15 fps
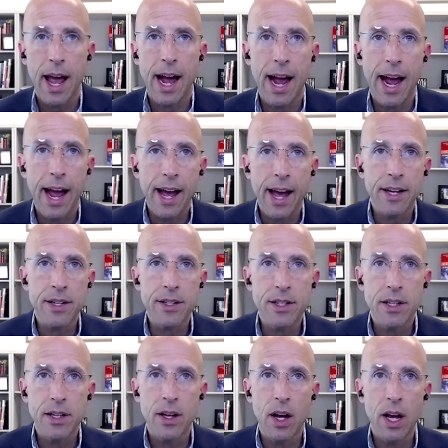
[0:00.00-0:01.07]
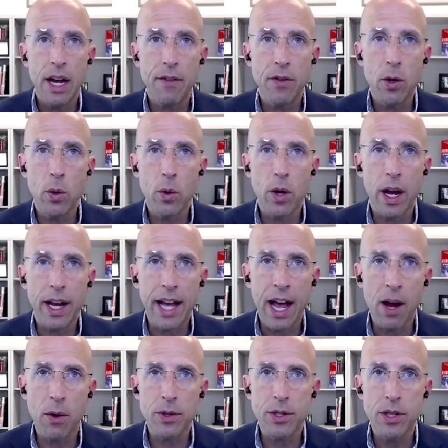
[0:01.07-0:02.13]
And if you
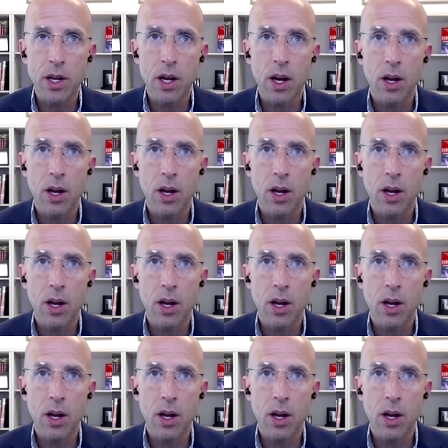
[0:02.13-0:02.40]
count